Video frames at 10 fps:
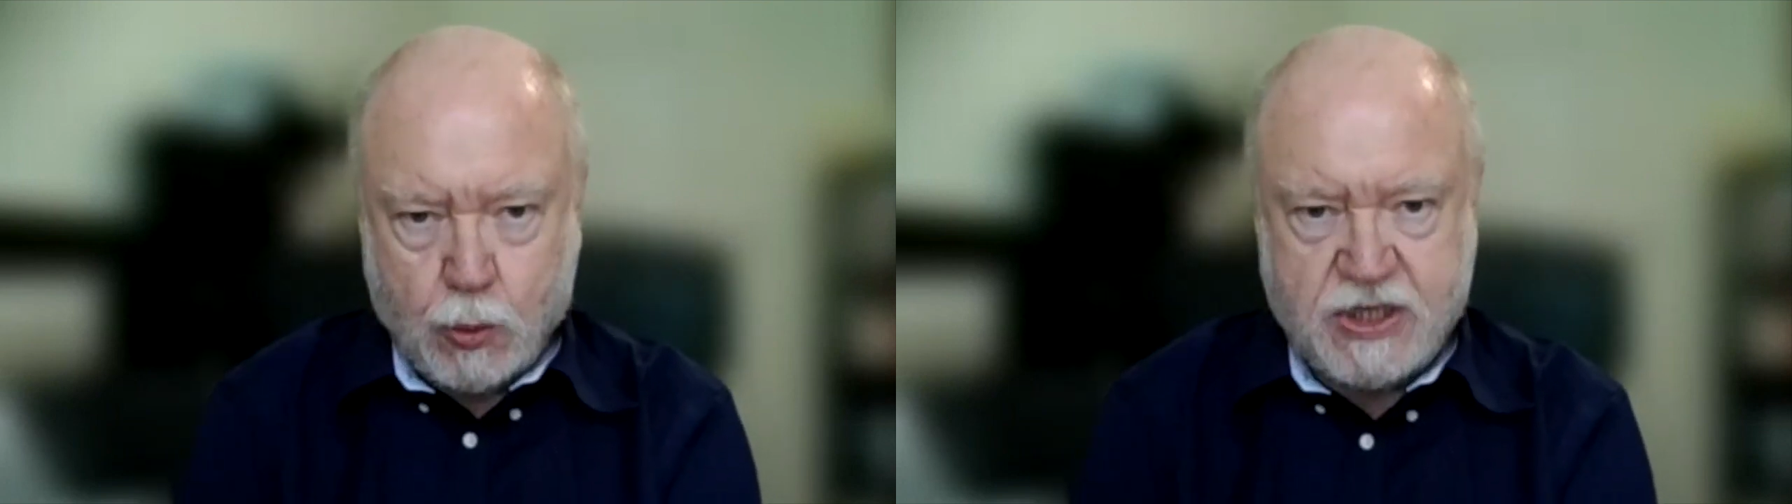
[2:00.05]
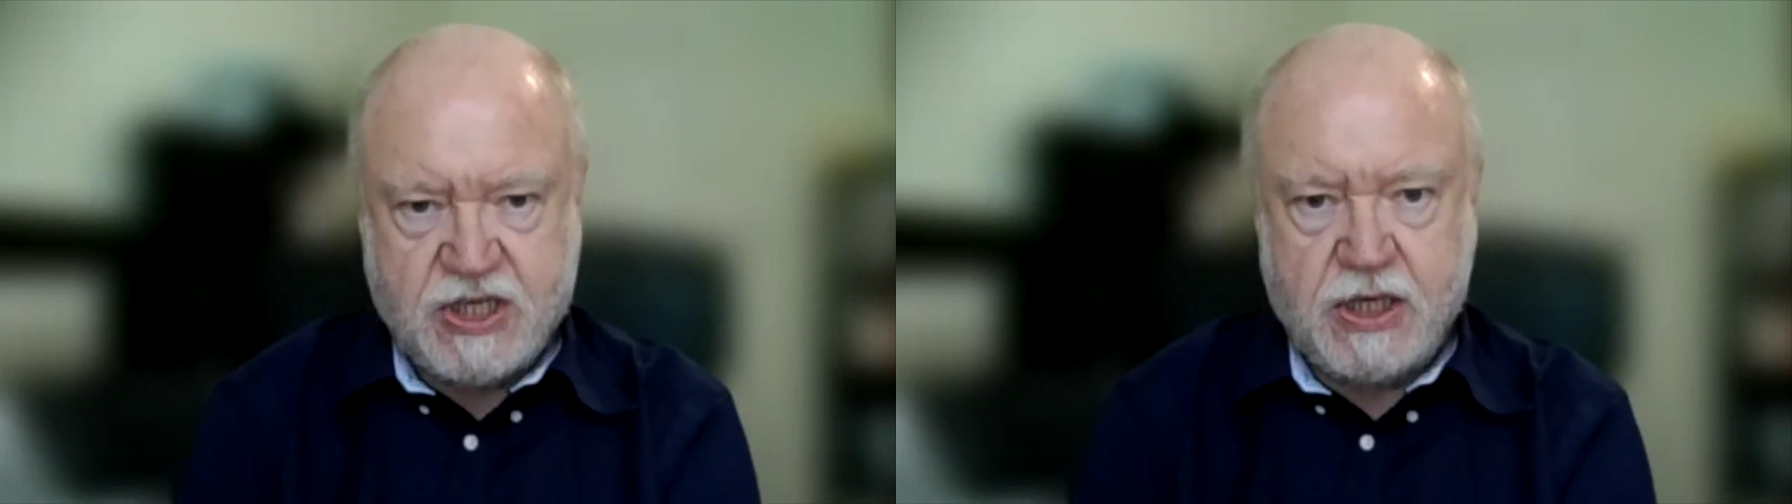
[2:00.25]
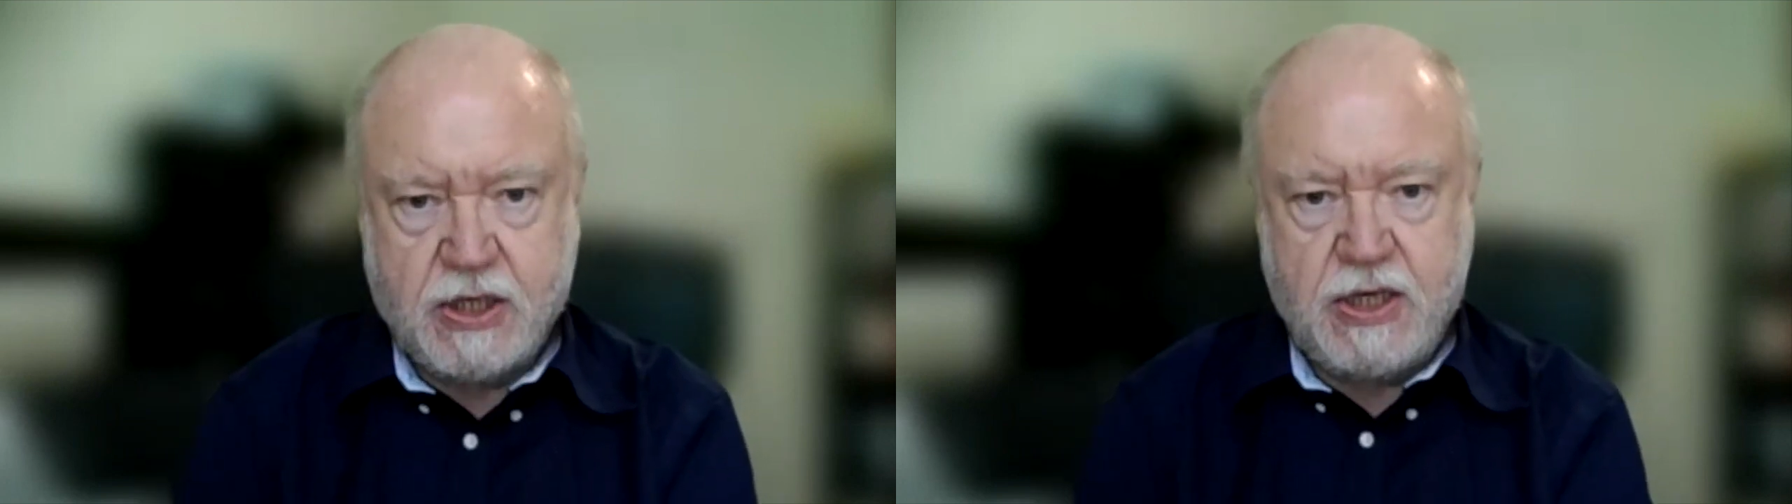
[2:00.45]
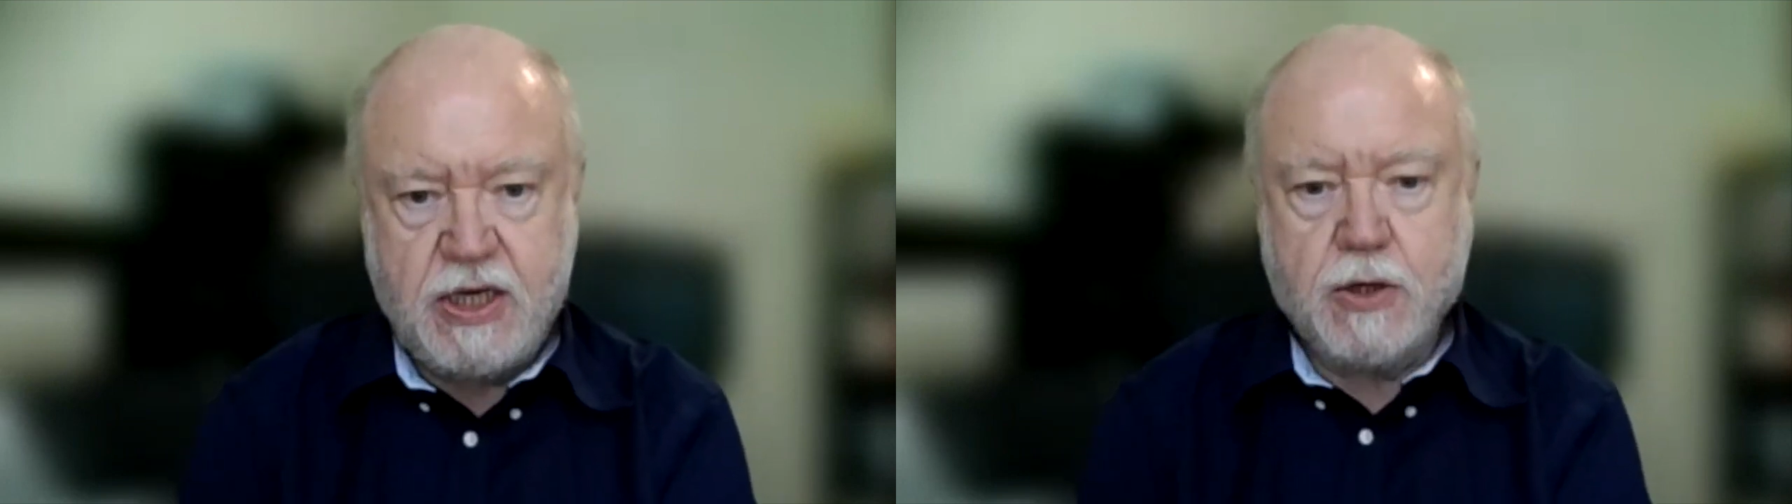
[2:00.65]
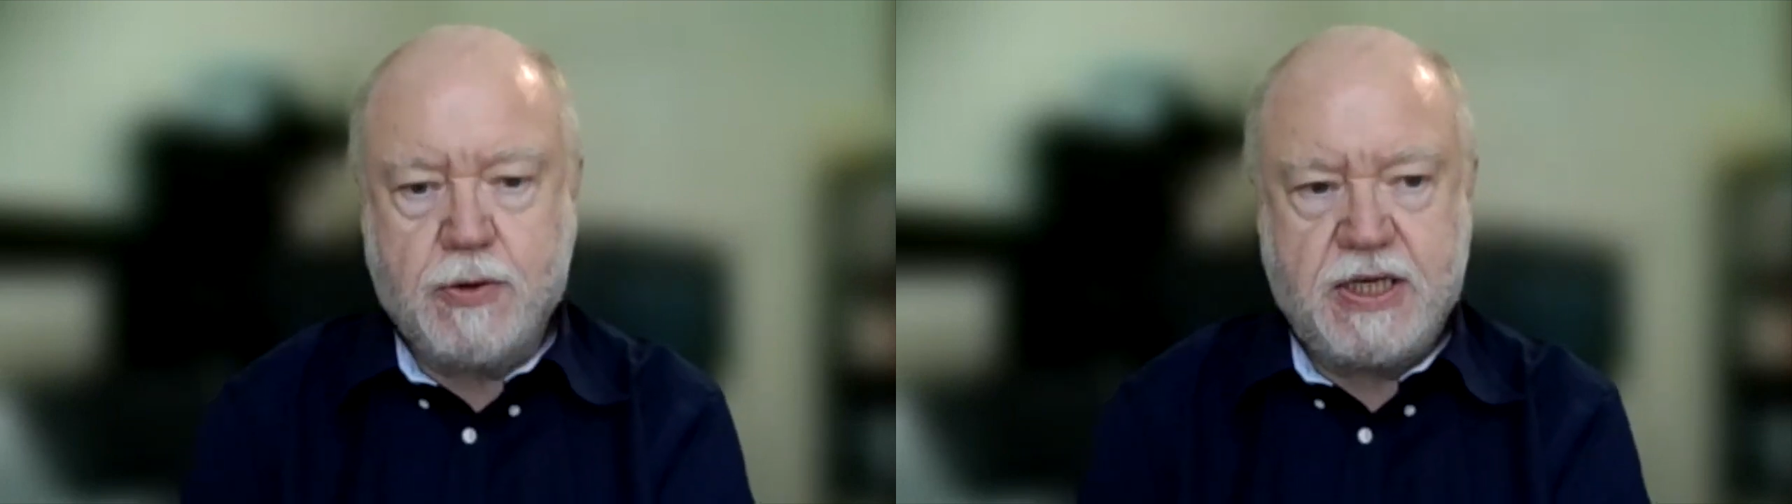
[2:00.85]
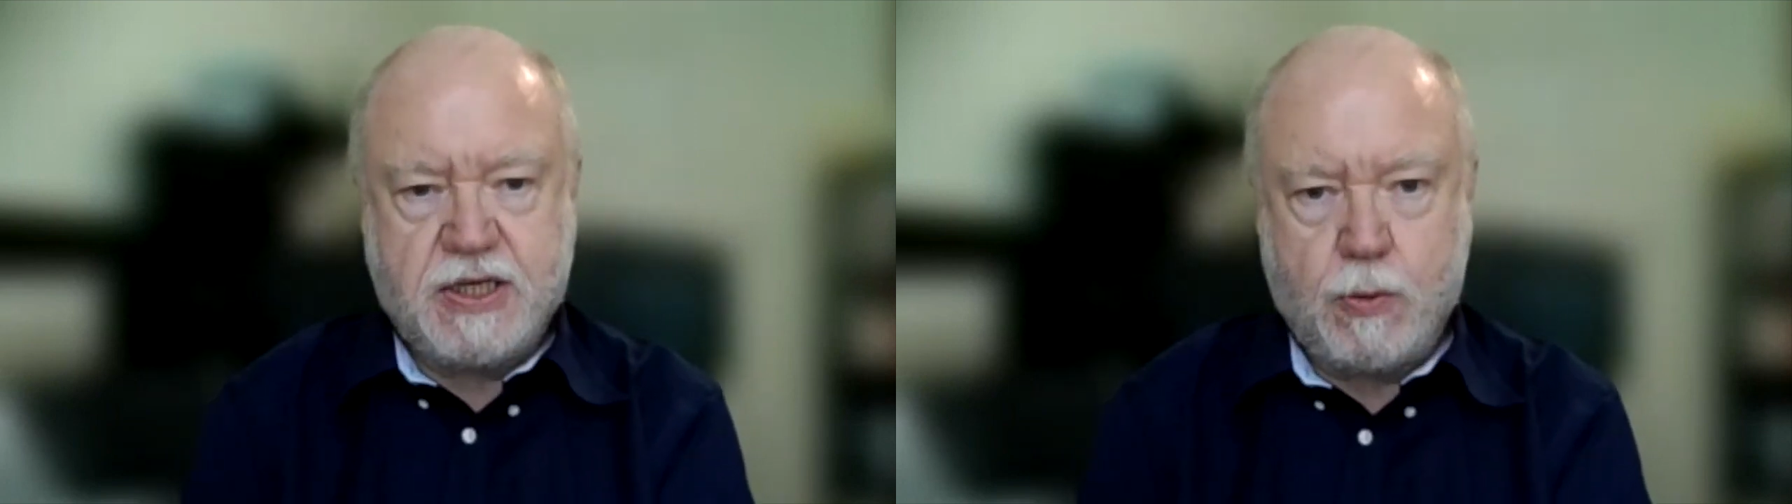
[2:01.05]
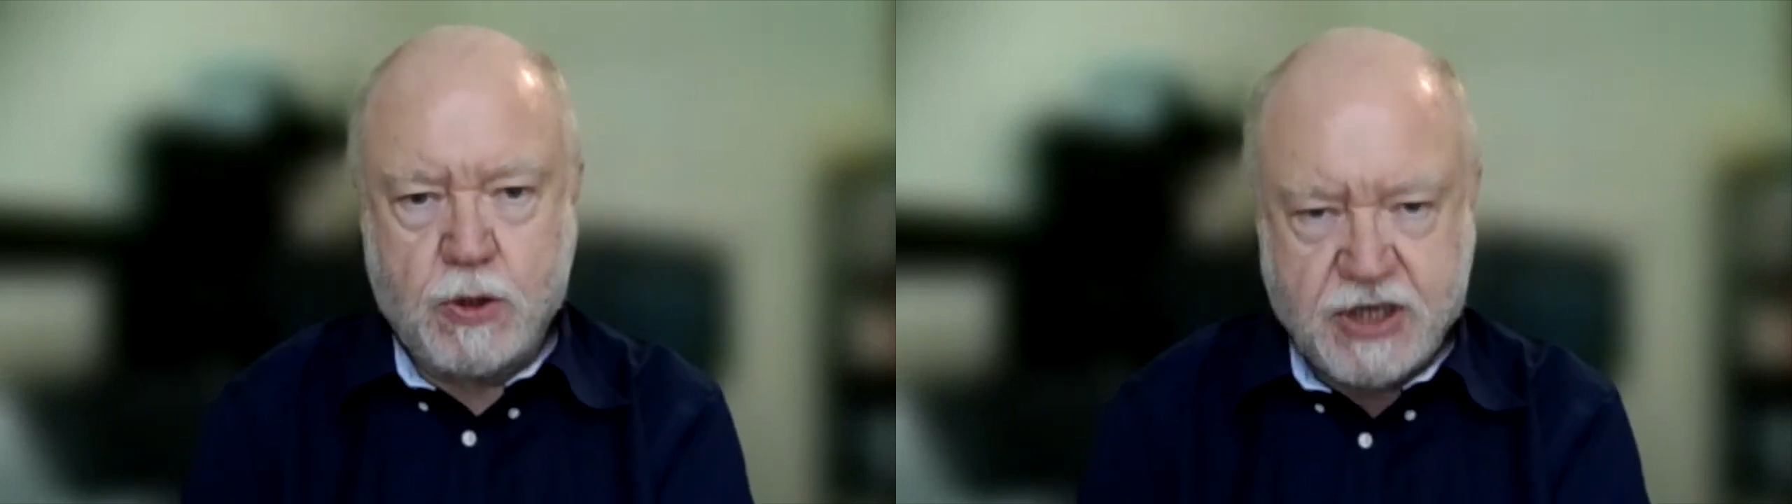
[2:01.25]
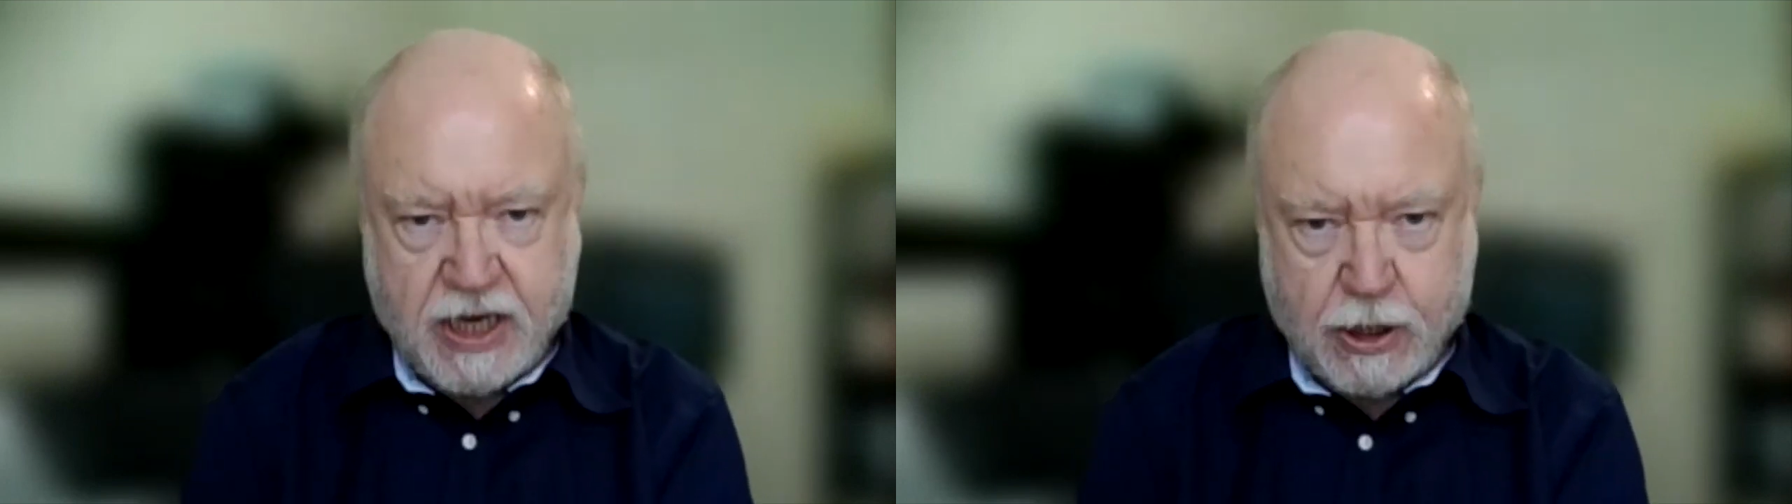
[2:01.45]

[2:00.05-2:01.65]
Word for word: we see a decrease in what